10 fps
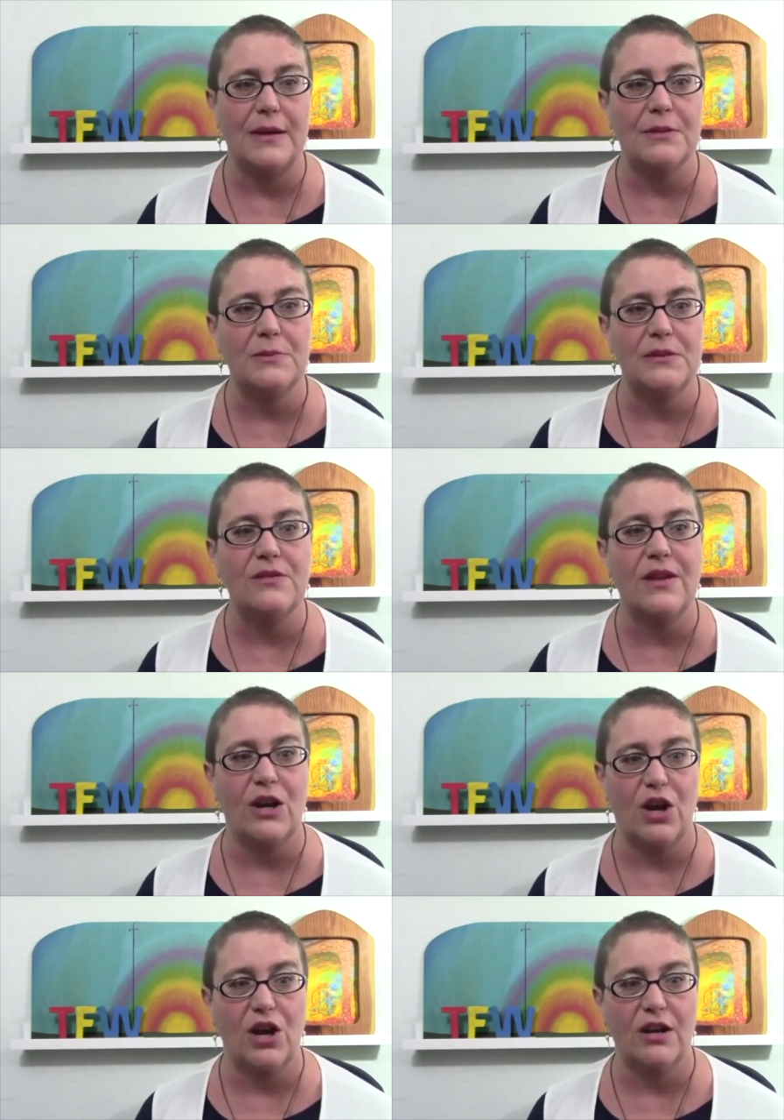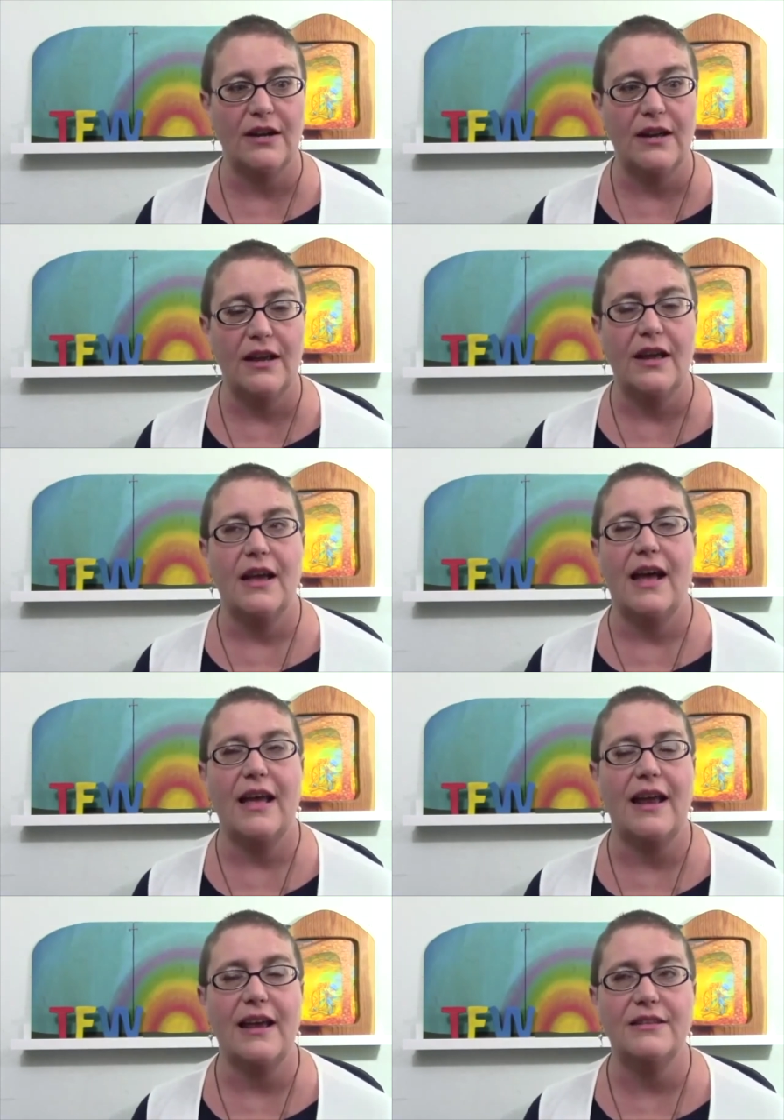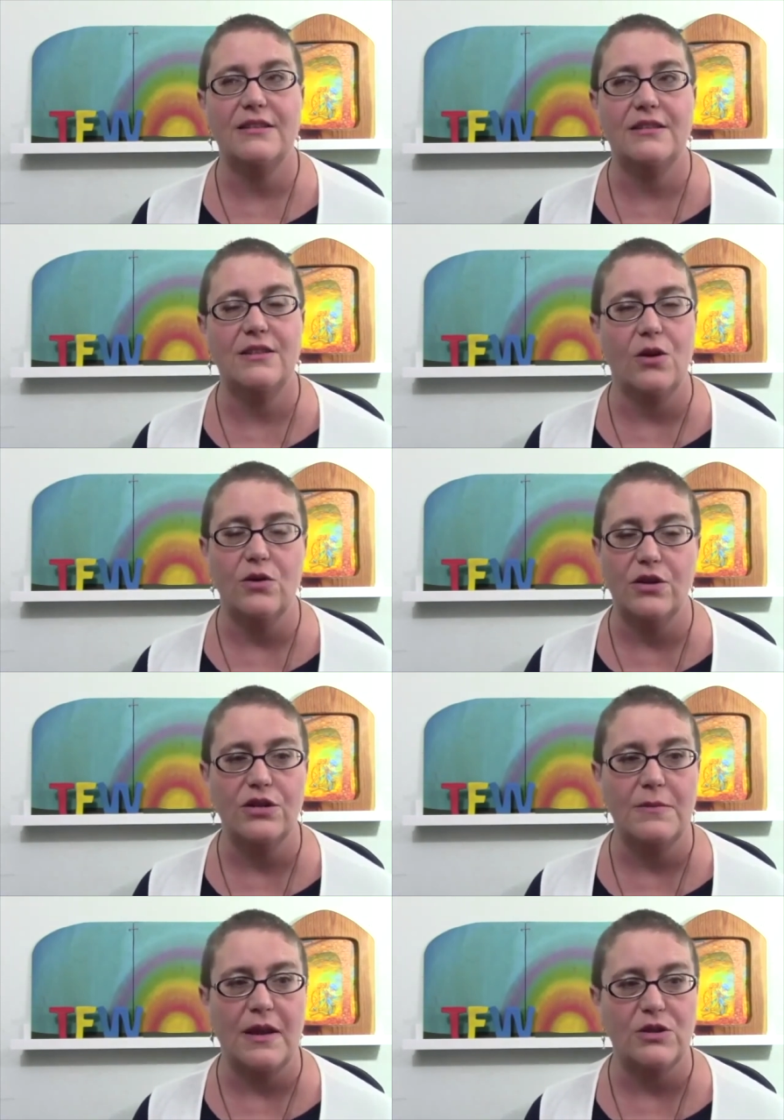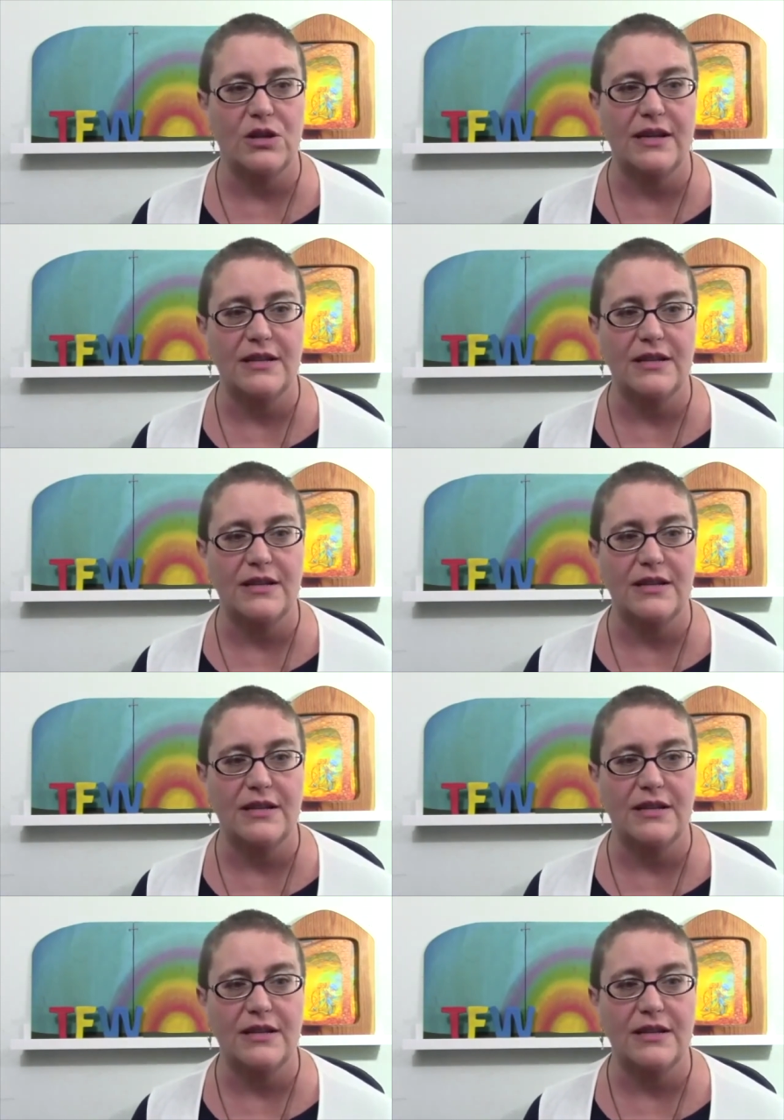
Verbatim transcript: tablespoons of vinegar. And I don't usually measure it.